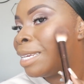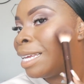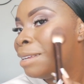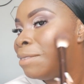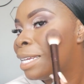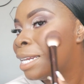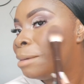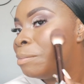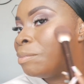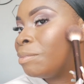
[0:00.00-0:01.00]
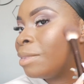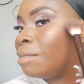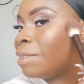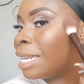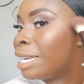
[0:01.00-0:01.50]
And then flick it up
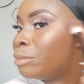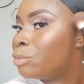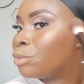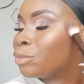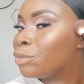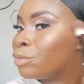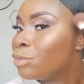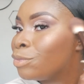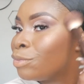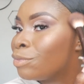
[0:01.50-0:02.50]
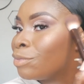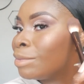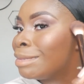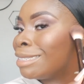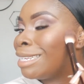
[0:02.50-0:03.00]
and flick it out.
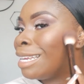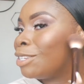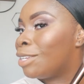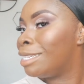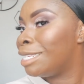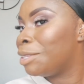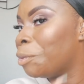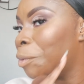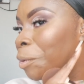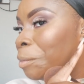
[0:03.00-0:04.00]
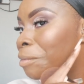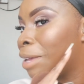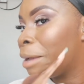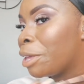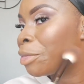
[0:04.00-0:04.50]
So now you're starting to see the warmth
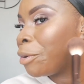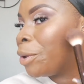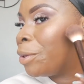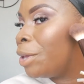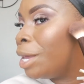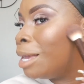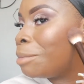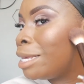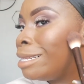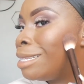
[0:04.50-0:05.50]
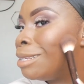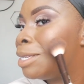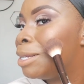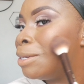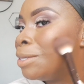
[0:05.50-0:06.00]
coming through. But you can still
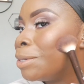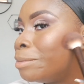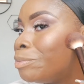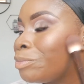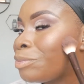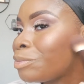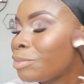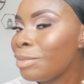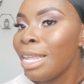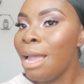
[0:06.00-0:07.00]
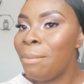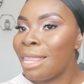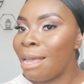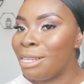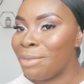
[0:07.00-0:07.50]
see the contour. And
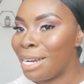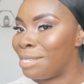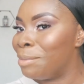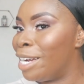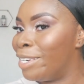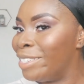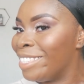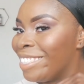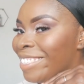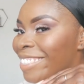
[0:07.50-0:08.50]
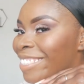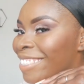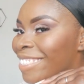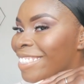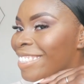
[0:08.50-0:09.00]
by that I mean when I smile,
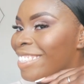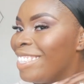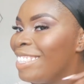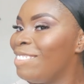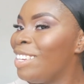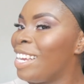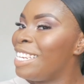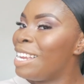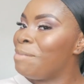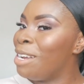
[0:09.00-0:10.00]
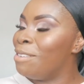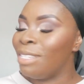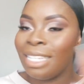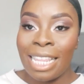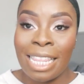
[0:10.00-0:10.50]
we got
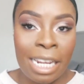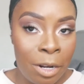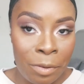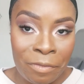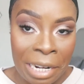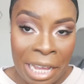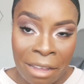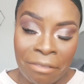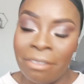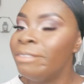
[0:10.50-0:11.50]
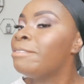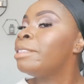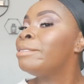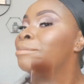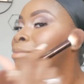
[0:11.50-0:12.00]
cheekbones that I don't really have.
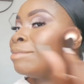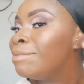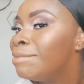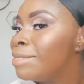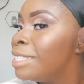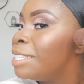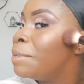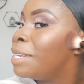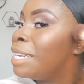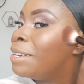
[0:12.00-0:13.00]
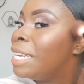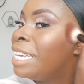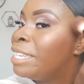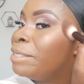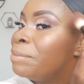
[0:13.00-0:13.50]
So we're gonna go
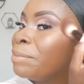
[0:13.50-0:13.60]
here.